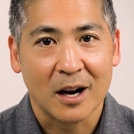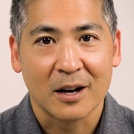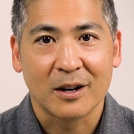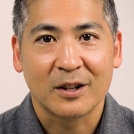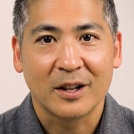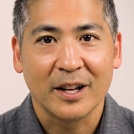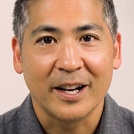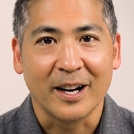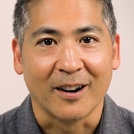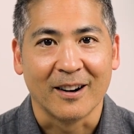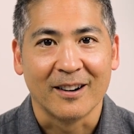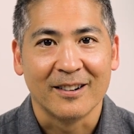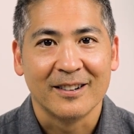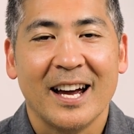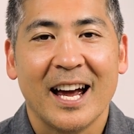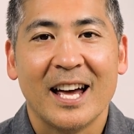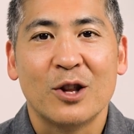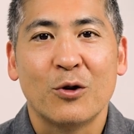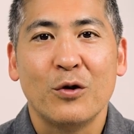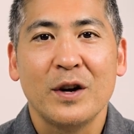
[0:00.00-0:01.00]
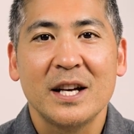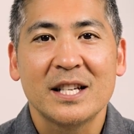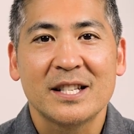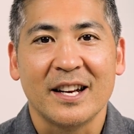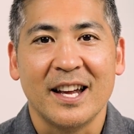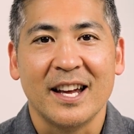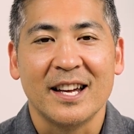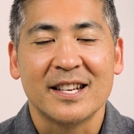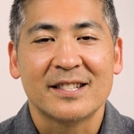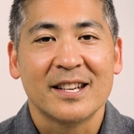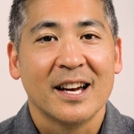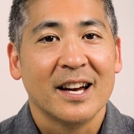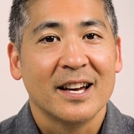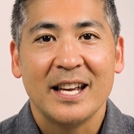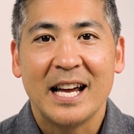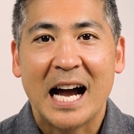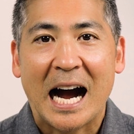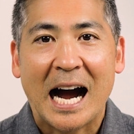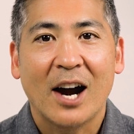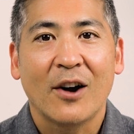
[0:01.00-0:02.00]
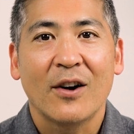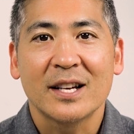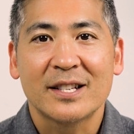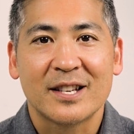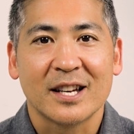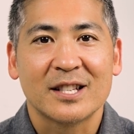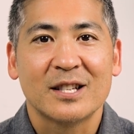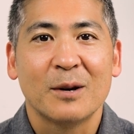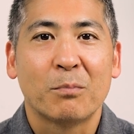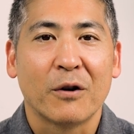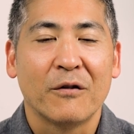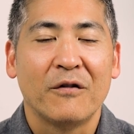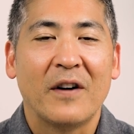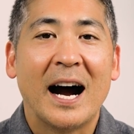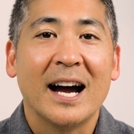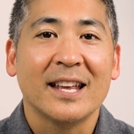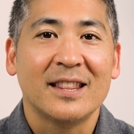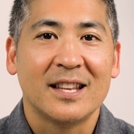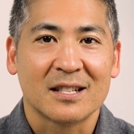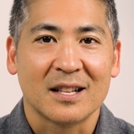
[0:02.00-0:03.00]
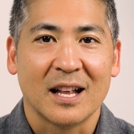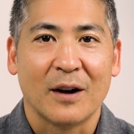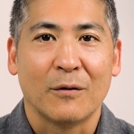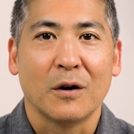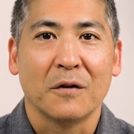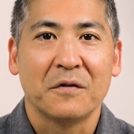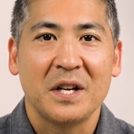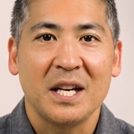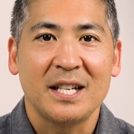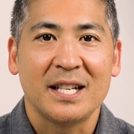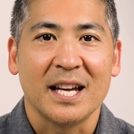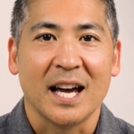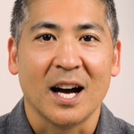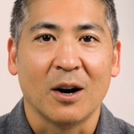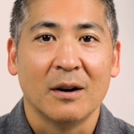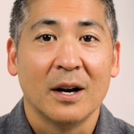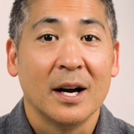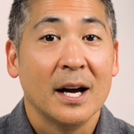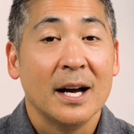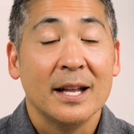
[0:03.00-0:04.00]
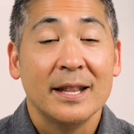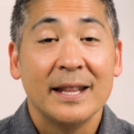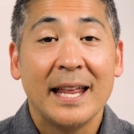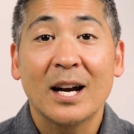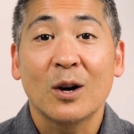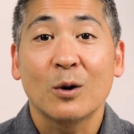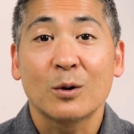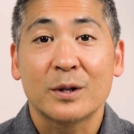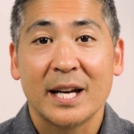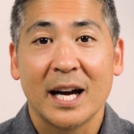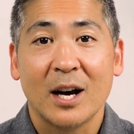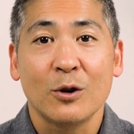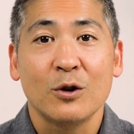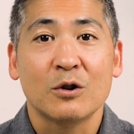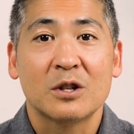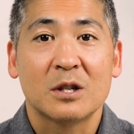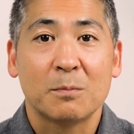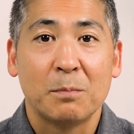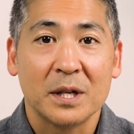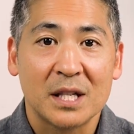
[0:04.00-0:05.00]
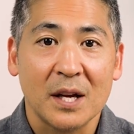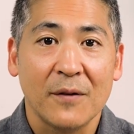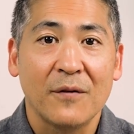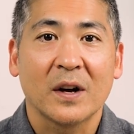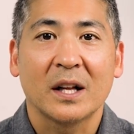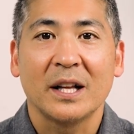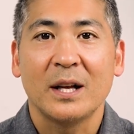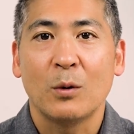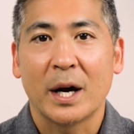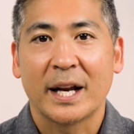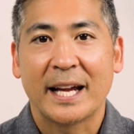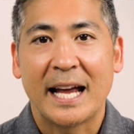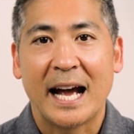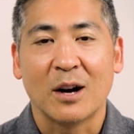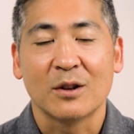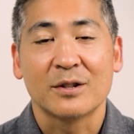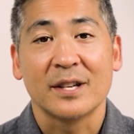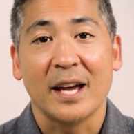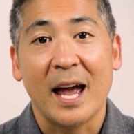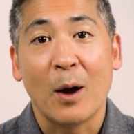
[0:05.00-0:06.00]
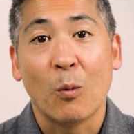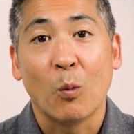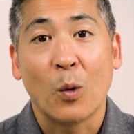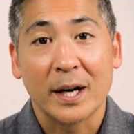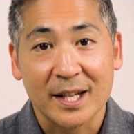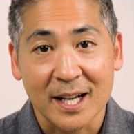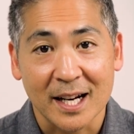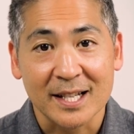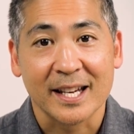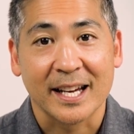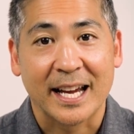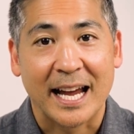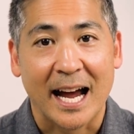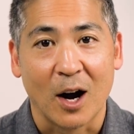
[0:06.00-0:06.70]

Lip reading: unclear. And the reason is the IRS doesn't provide this level of detail. They don't tell you specifically what counts and what doesn't